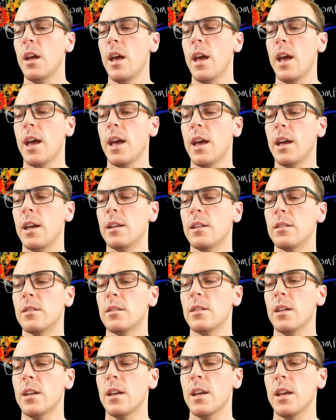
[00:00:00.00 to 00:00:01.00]
and
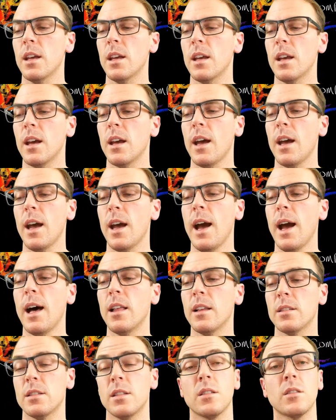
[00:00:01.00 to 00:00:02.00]

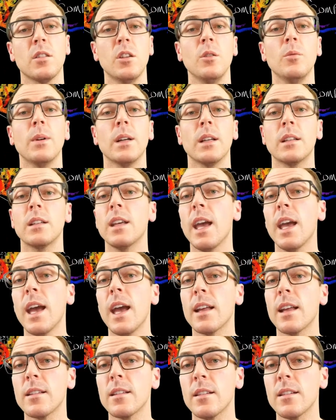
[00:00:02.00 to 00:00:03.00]
Alice's qubit
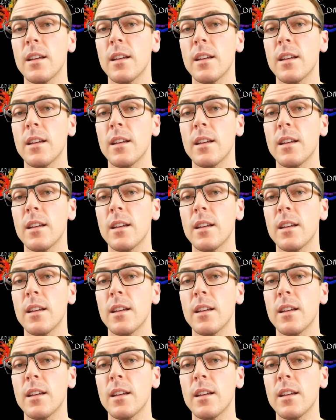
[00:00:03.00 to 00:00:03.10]
can't